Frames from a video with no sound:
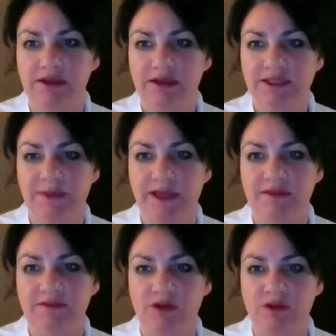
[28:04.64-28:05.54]
It's
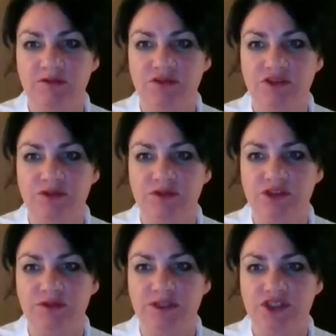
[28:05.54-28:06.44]
about the role of
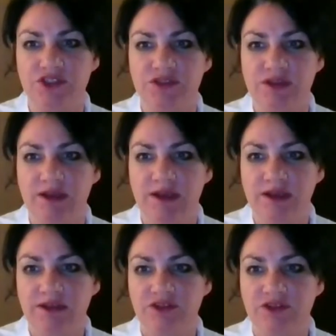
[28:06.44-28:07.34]
Jews
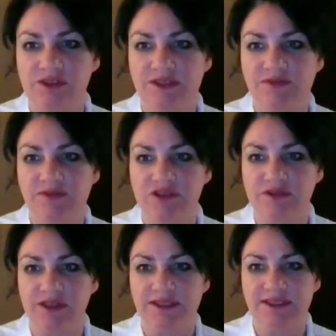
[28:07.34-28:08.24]

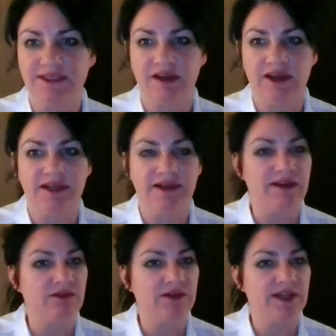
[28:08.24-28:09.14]
featuring in society
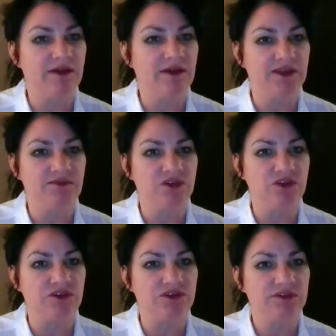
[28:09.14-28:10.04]
now, and how are they
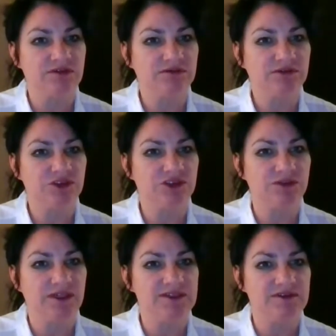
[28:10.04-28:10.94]
viewed? Could
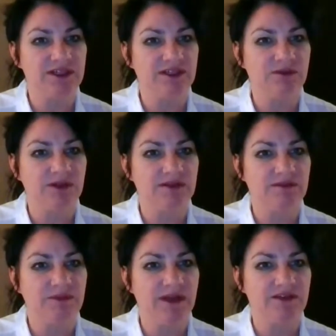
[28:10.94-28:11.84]
you answer it anyway,
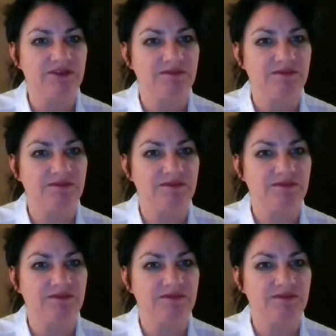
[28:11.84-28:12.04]
Matt?